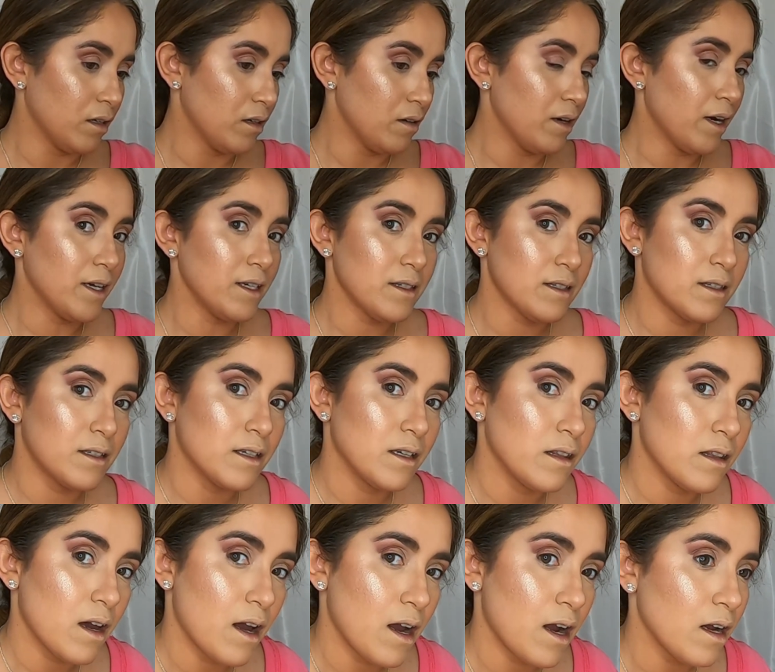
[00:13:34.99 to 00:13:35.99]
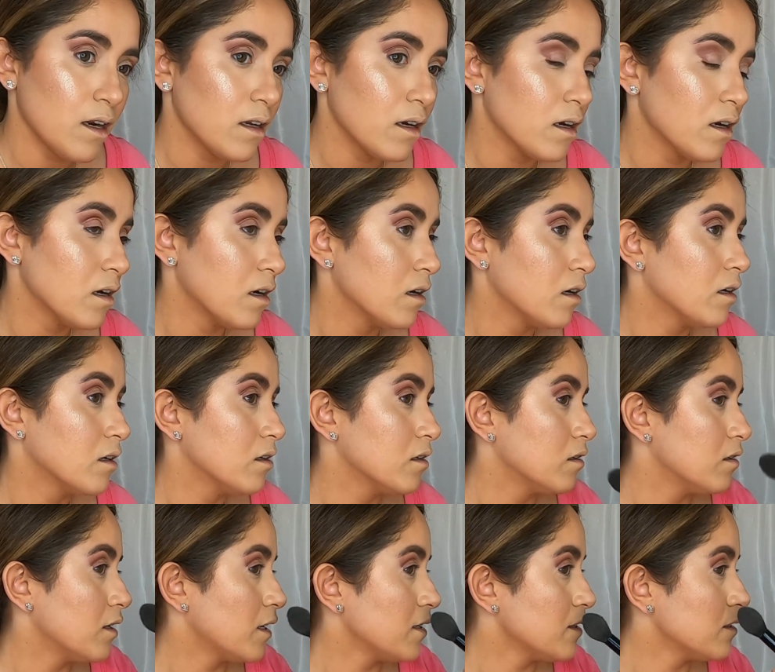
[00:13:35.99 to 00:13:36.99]
You guys see that?
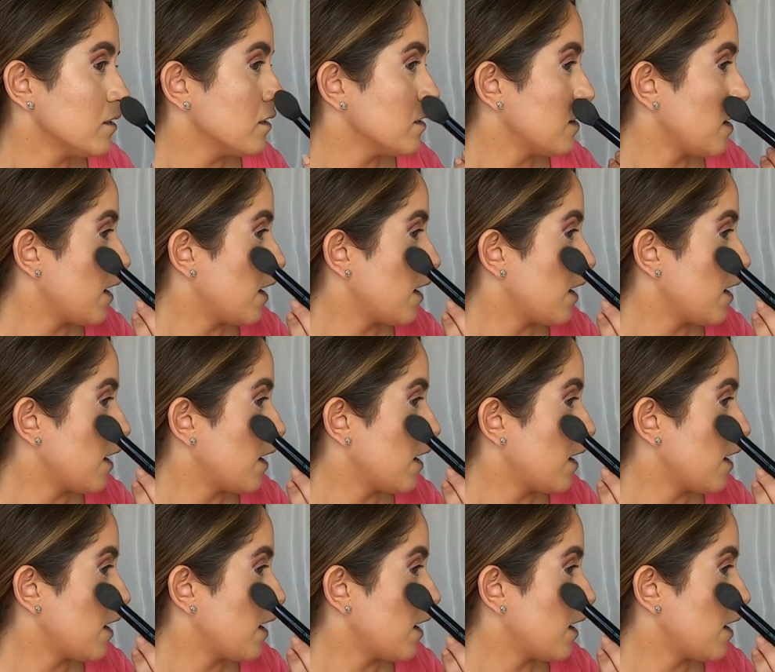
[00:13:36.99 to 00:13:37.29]
You guys see